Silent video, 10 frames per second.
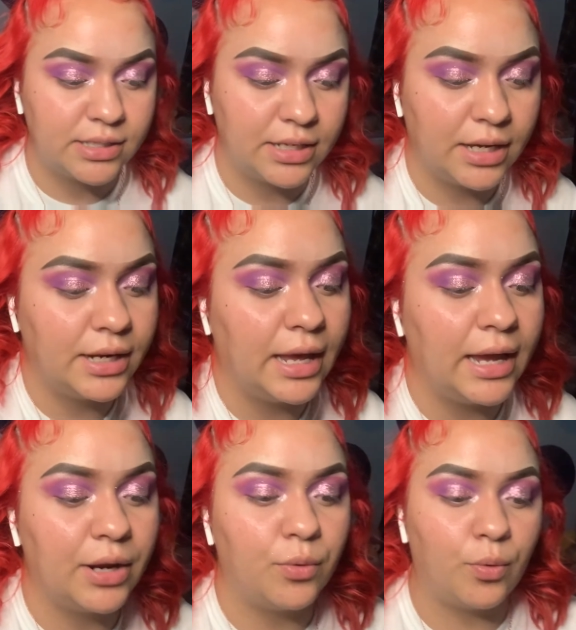done,
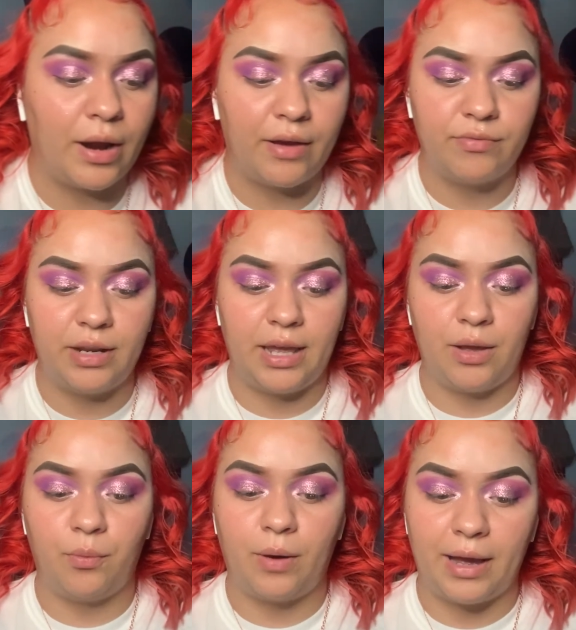I grabbed a
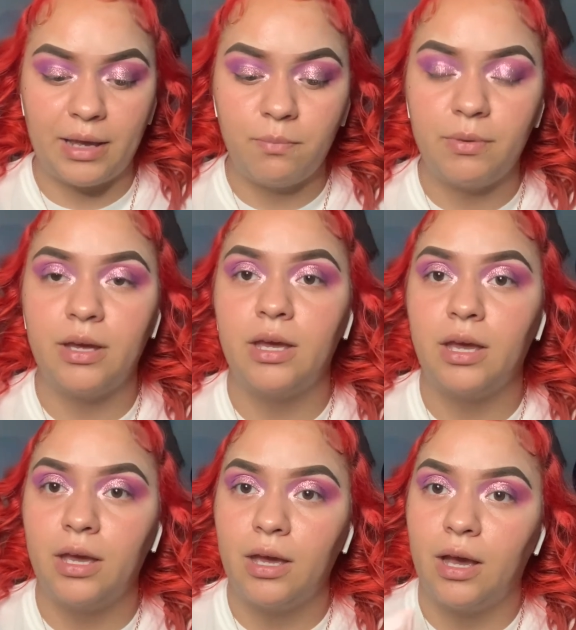wipe.
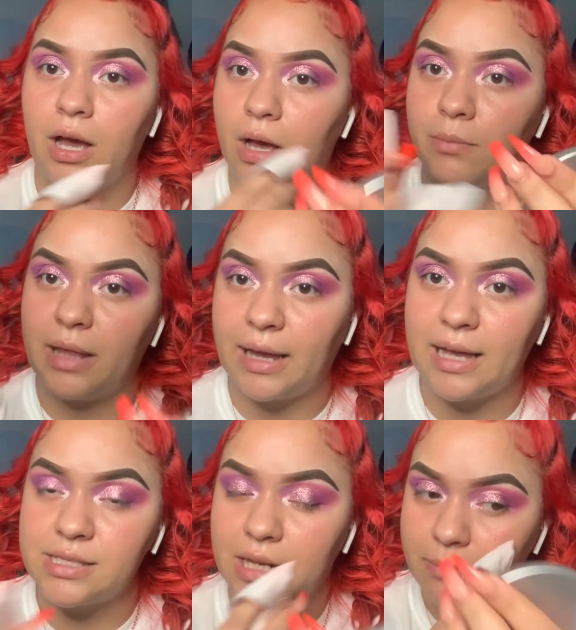Like
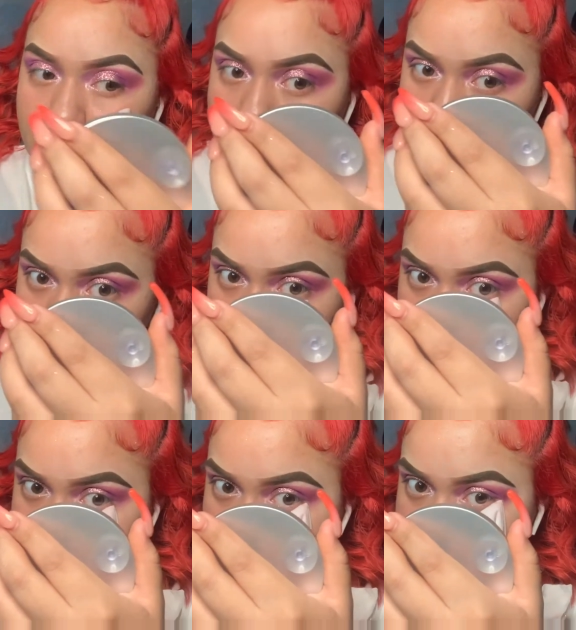I said in my last video,
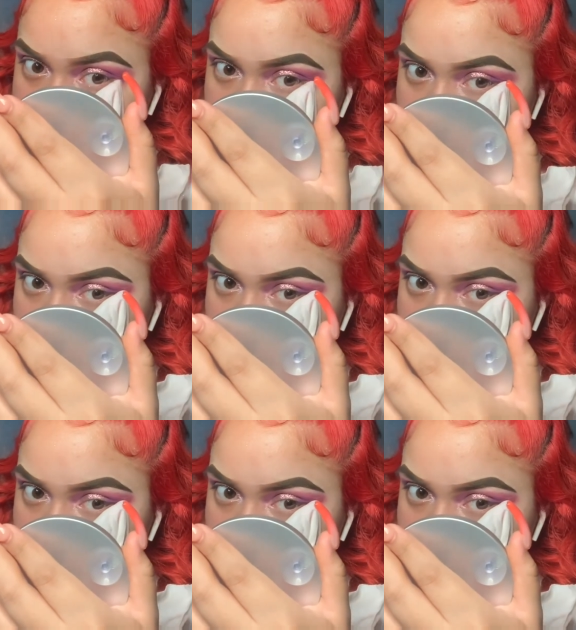siempre tengo una